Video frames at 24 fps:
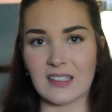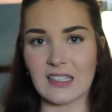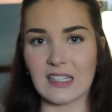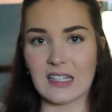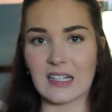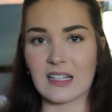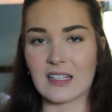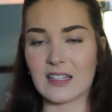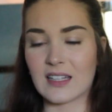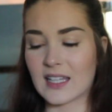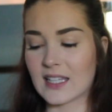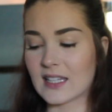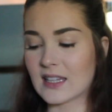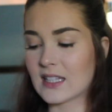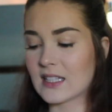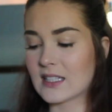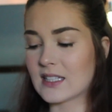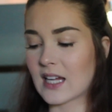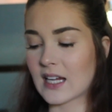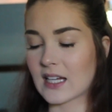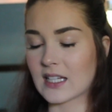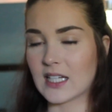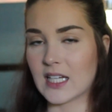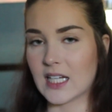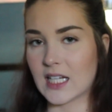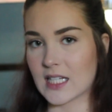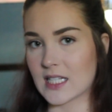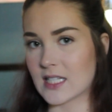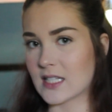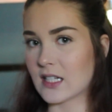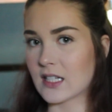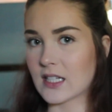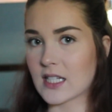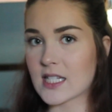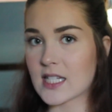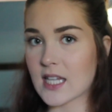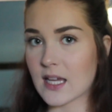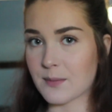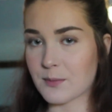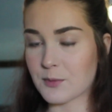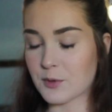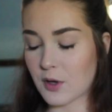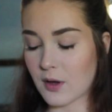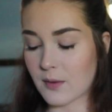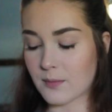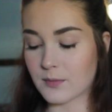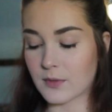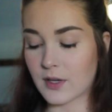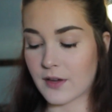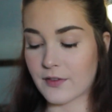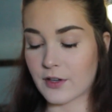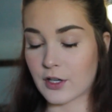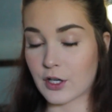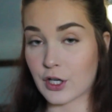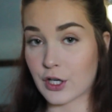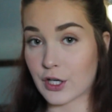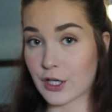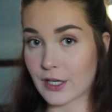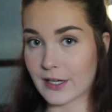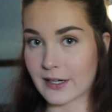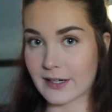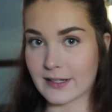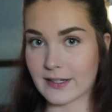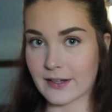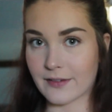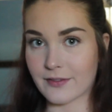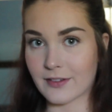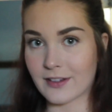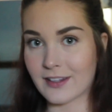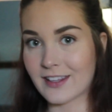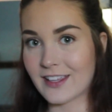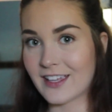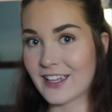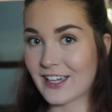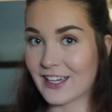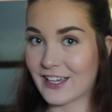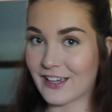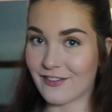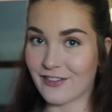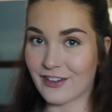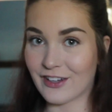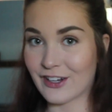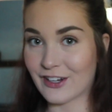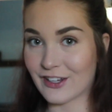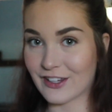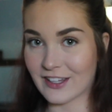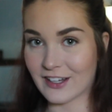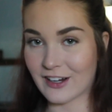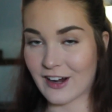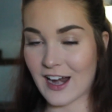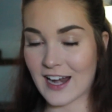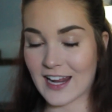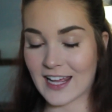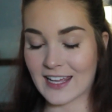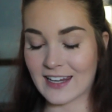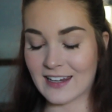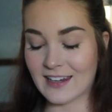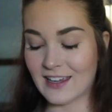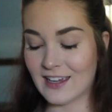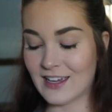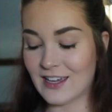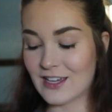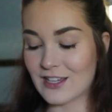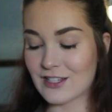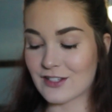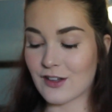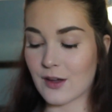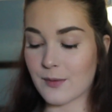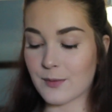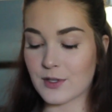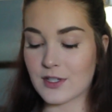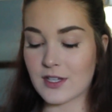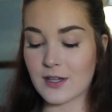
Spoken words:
yeah, like the technique is still the same, so I'm definitely giving her the credit. So I'm